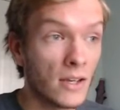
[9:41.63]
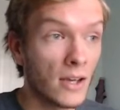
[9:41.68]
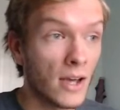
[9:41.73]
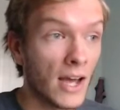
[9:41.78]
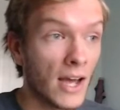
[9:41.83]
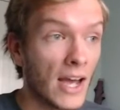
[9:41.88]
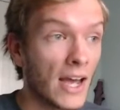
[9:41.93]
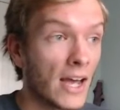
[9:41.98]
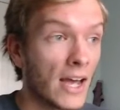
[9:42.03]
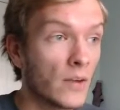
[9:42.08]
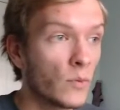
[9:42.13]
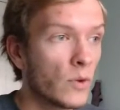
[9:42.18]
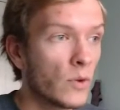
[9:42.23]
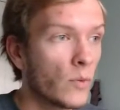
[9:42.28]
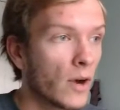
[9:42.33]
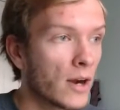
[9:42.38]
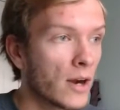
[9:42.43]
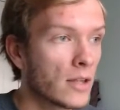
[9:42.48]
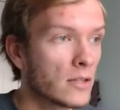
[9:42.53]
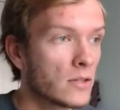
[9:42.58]
and we
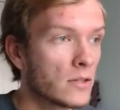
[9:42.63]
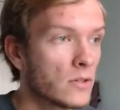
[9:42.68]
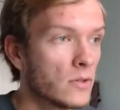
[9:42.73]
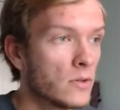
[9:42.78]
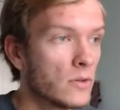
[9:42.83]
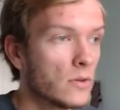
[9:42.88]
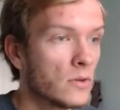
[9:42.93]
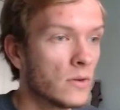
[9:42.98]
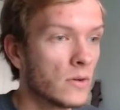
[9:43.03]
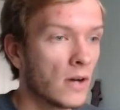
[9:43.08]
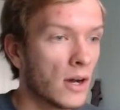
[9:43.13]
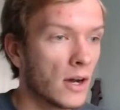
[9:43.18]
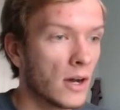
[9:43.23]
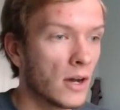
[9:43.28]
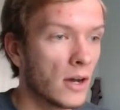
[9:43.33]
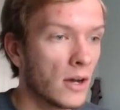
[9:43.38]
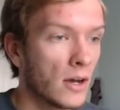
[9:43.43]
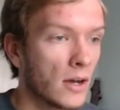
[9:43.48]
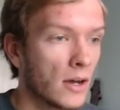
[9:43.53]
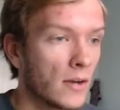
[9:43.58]
wanted
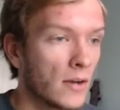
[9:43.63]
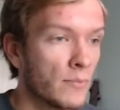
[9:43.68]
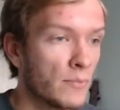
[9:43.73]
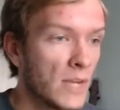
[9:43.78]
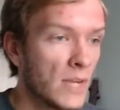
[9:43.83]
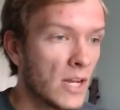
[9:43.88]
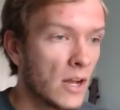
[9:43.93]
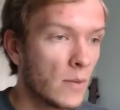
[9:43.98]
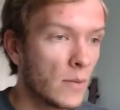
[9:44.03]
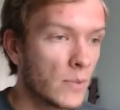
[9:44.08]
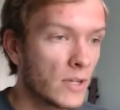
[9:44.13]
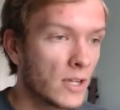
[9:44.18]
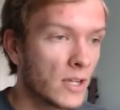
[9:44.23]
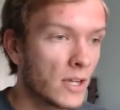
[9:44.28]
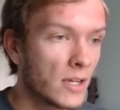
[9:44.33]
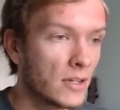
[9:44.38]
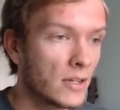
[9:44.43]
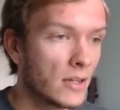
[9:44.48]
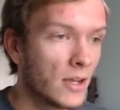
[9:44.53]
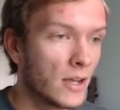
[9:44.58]
to meet up
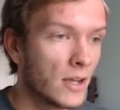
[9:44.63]
again